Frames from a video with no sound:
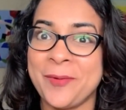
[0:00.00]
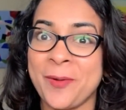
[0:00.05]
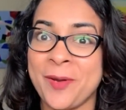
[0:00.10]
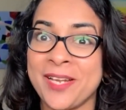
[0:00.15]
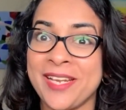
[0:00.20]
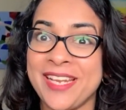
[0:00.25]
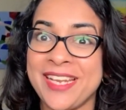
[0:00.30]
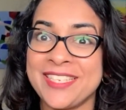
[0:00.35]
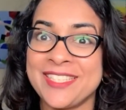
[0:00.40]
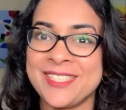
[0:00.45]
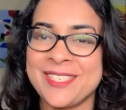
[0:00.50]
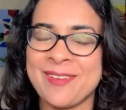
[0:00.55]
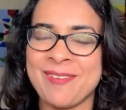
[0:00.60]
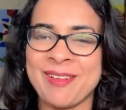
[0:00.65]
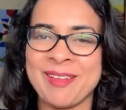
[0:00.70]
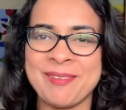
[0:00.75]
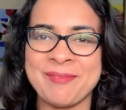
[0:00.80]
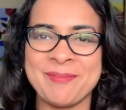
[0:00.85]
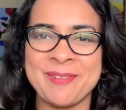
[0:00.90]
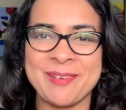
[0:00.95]
Let's talk
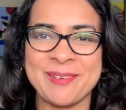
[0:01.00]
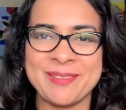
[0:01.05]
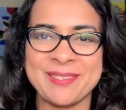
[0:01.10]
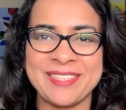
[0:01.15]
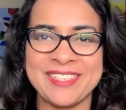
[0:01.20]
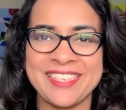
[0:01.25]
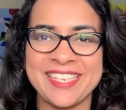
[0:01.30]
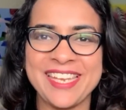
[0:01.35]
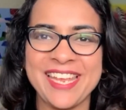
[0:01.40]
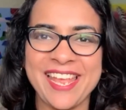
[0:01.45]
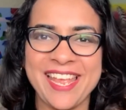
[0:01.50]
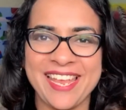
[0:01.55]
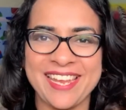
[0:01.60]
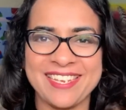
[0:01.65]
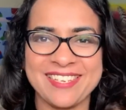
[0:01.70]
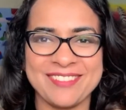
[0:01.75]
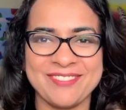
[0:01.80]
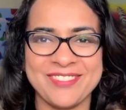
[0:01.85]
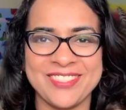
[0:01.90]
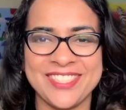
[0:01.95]
about the
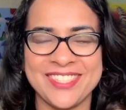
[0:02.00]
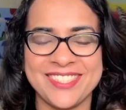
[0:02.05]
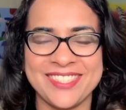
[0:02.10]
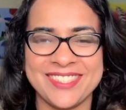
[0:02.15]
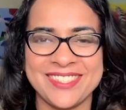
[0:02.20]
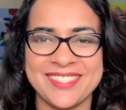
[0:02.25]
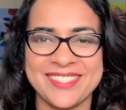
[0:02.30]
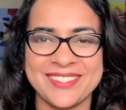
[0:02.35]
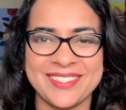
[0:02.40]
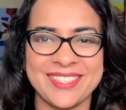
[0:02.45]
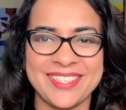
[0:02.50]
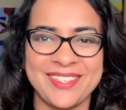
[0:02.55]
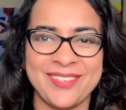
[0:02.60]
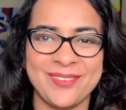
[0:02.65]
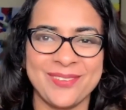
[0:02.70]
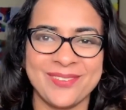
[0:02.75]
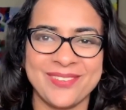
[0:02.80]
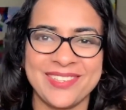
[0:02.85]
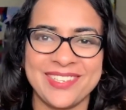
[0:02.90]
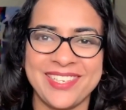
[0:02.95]
cat, which is,
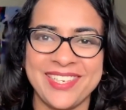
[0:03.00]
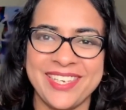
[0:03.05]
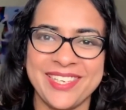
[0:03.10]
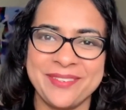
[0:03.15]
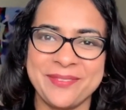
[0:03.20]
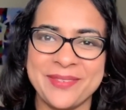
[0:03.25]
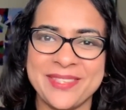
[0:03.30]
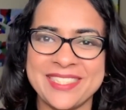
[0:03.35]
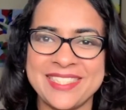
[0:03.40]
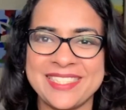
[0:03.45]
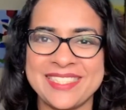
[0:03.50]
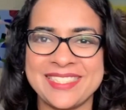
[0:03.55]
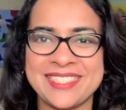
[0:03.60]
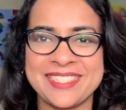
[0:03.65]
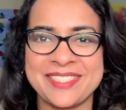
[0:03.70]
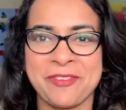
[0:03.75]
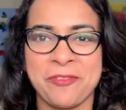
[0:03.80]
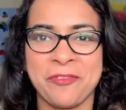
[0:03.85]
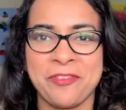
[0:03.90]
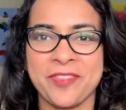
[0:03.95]
a linguist's
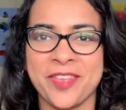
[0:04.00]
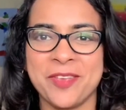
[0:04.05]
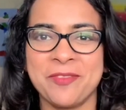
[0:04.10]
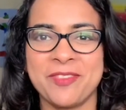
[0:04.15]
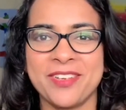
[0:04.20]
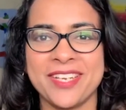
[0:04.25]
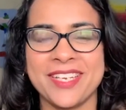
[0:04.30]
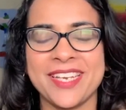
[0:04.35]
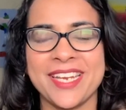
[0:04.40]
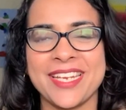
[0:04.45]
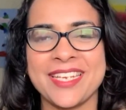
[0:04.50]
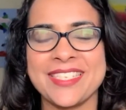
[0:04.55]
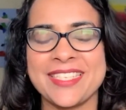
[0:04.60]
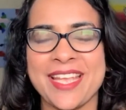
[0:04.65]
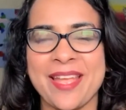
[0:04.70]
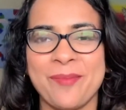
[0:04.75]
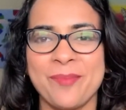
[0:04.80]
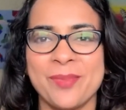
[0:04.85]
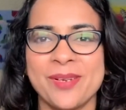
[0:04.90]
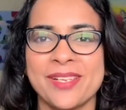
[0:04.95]
favorite
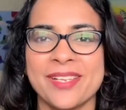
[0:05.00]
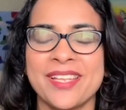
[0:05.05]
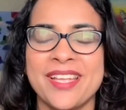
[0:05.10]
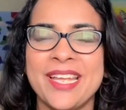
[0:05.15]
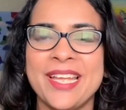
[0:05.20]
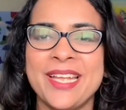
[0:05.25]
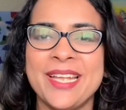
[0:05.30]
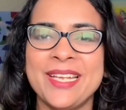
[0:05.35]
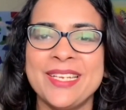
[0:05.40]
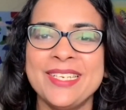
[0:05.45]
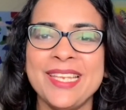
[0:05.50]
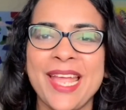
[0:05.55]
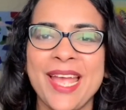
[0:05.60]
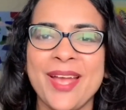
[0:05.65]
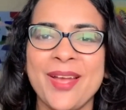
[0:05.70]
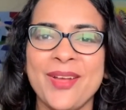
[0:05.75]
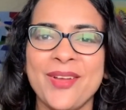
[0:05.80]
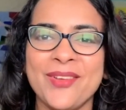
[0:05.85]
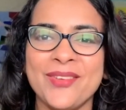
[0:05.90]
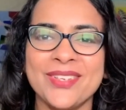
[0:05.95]
example.
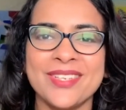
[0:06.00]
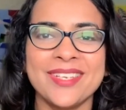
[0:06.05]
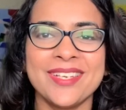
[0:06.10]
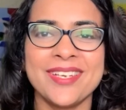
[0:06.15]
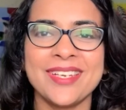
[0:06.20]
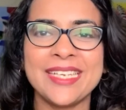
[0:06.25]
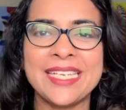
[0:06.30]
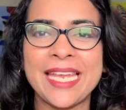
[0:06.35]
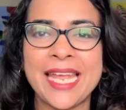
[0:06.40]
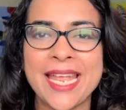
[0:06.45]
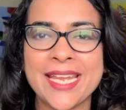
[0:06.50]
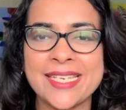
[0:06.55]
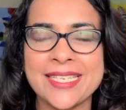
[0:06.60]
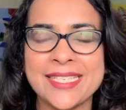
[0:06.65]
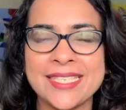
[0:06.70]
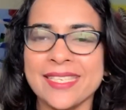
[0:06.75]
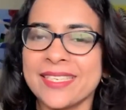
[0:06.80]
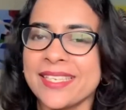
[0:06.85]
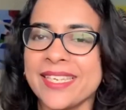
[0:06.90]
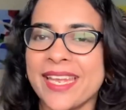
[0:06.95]
Now, a cat
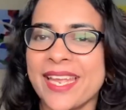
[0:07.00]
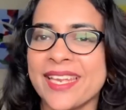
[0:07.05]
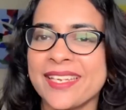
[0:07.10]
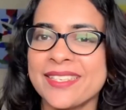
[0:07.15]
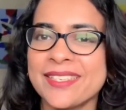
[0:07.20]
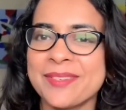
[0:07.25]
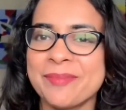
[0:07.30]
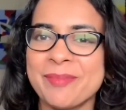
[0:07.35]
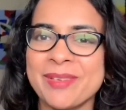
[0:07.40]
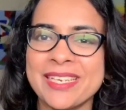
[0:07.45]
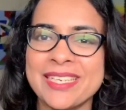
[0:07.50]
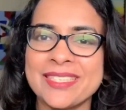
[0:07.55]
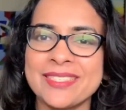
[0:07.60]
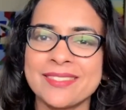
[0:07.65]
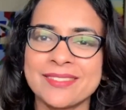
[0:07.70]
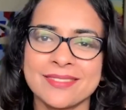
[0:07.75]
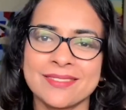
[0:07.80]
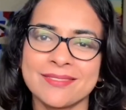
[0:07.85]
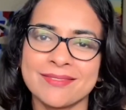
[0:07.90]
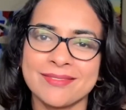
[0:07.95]
is a cat
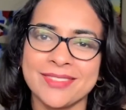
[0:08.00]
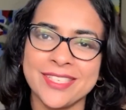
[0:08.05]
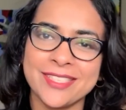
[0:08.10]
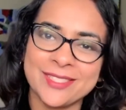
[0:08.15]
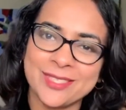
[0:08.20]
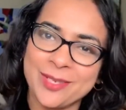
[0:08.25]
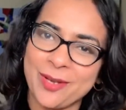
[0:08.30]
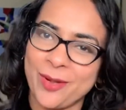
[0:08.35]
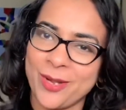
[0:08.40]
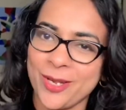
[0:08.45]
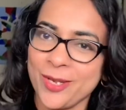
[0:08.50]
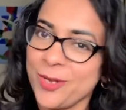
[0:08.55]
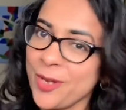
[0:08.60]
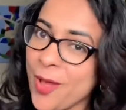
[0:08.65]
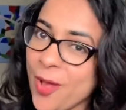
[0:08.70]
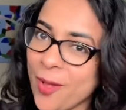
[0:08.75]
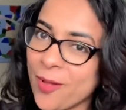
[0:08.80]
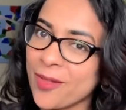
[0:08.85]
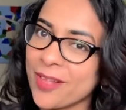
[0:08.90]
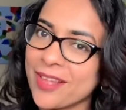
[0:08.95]
because it's not a
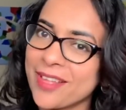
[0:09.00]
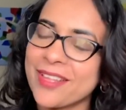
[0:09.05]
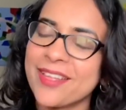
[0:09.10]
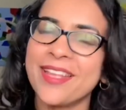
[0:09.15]
dog.